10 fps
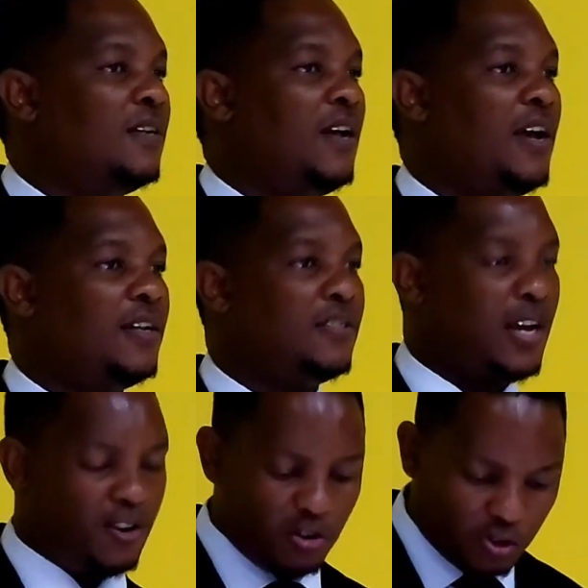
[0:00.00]
And,
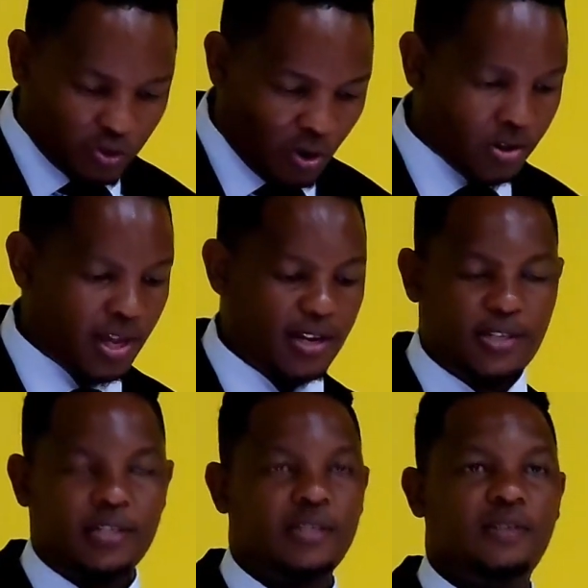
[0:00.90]
and you saw that
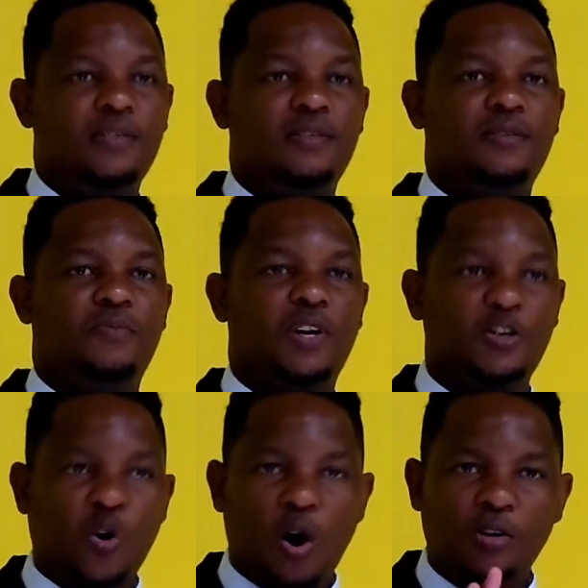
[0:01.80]
what
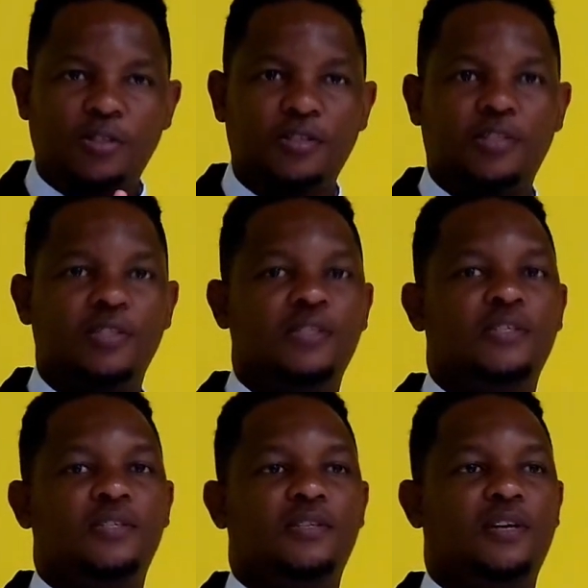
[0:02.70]
it cost,
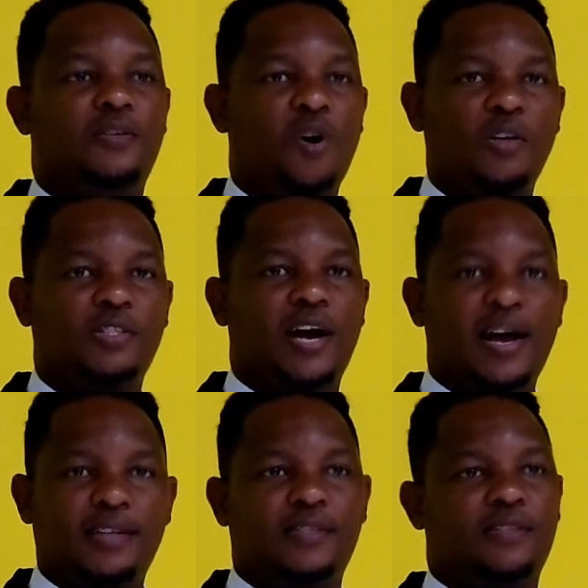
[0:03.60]
it cost
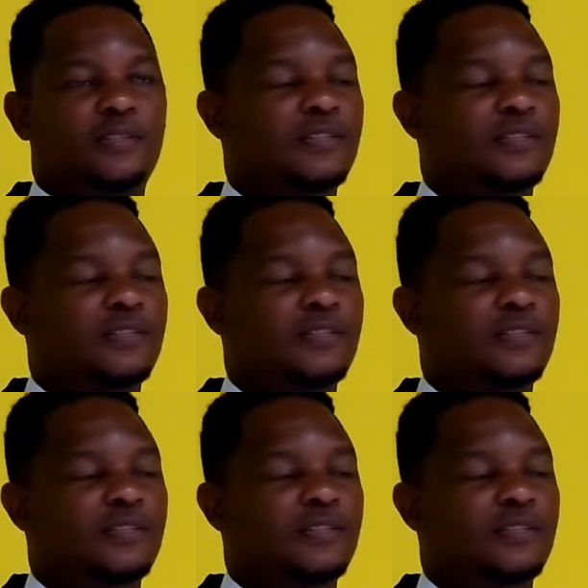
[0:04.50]
us,